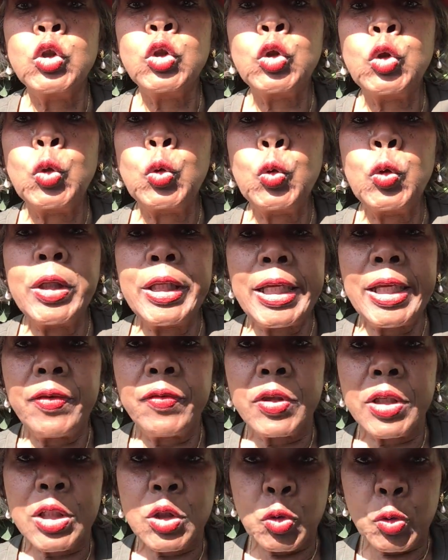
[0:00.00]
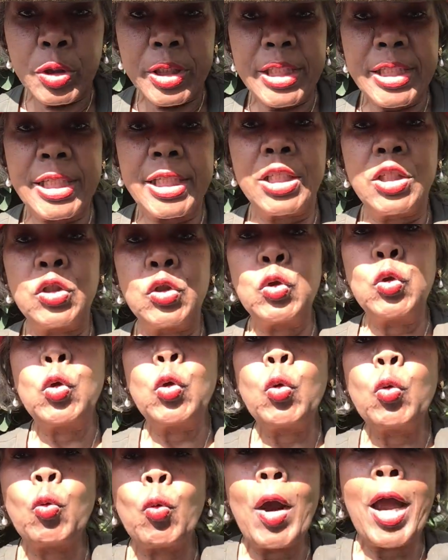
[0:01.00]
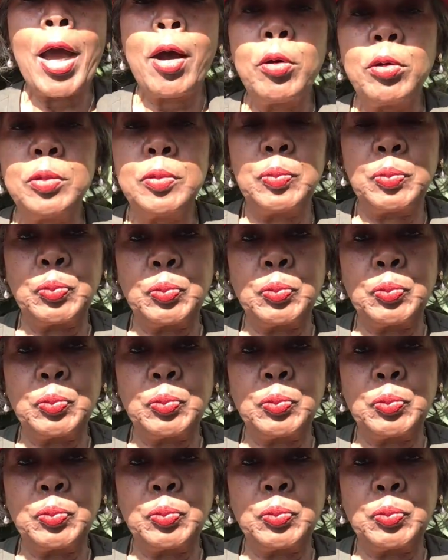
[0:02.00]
to leave the traditional route